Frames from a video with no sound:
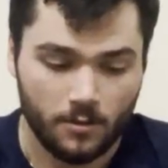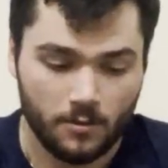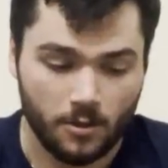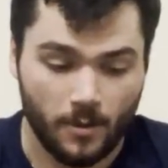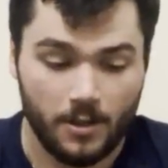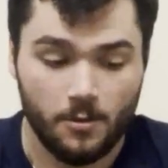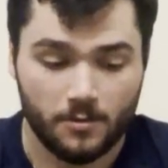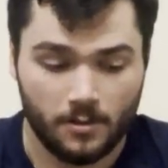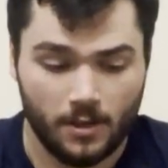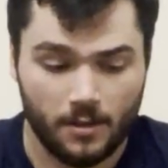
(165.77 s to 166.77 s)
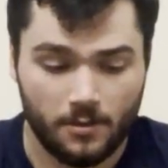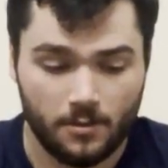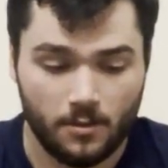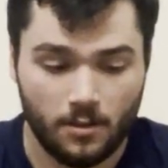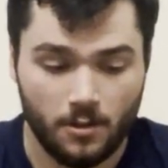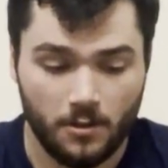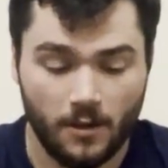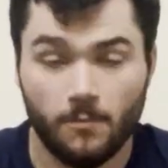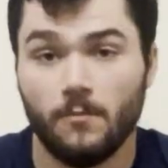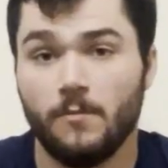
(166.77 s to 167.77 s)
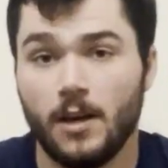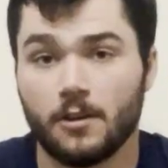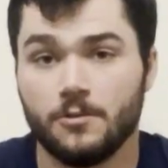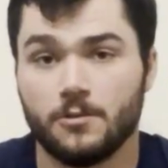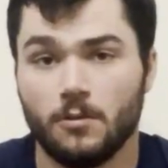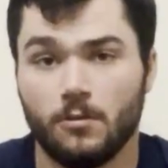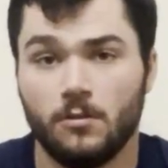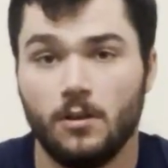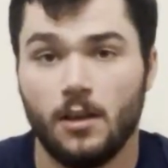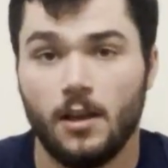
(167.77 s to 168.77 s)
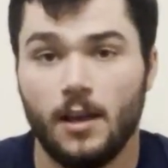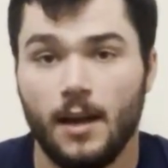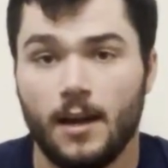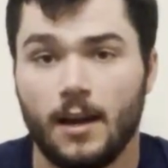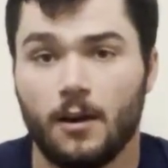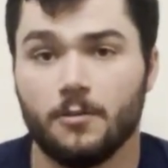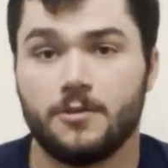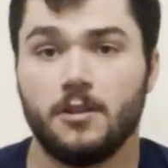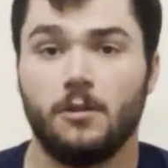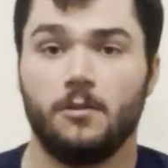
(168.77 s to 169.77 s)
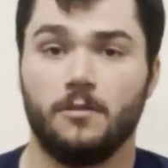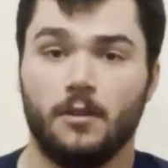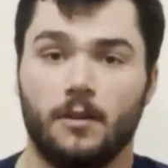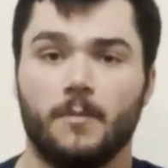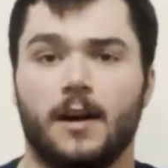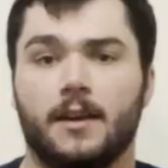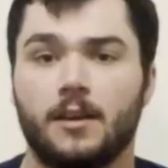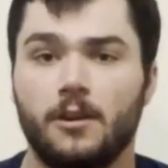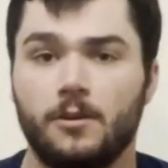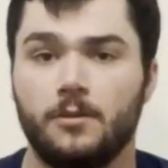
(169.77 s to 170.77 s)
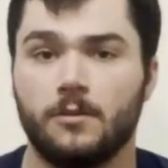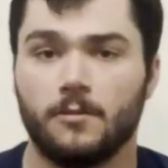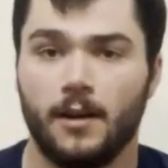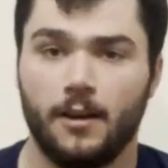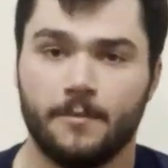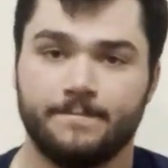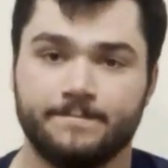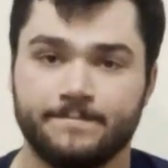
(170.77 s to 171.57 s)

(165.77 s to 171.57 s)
So by using this, you have better control, and I'll show my code right here.